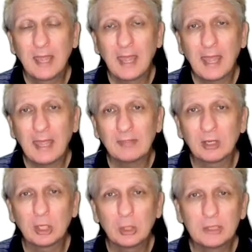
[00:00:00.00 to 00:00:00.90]
and the
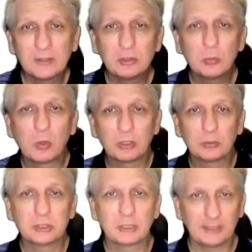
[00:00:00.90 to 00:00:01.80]
learning that you want to
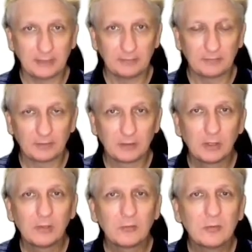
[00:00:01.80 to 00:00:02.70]
achieve.
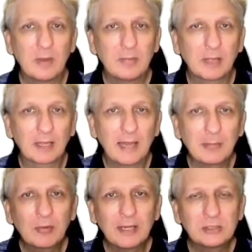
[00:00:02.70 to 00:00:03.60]
Remember,
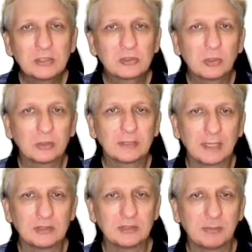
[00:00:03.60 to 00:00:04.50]
collaboration is not
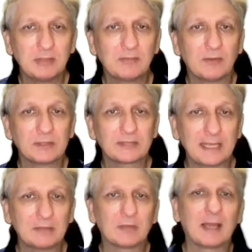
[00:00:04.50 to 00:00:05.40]
done simply for the sake
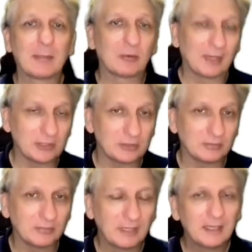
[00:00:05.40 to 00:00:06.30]
of collaboration,
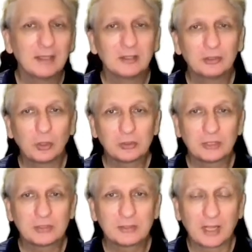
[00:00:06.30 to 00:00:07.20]
not
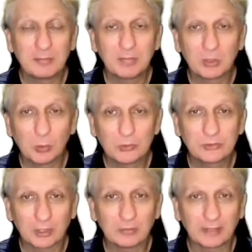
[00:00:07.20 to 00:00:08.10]
just done because the
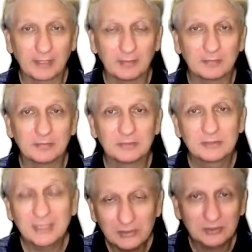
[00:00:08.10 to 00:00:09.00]
curriculum
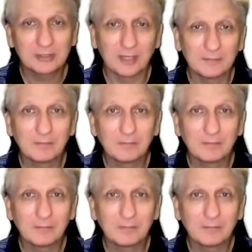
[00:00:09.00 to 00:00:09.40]
says it's done.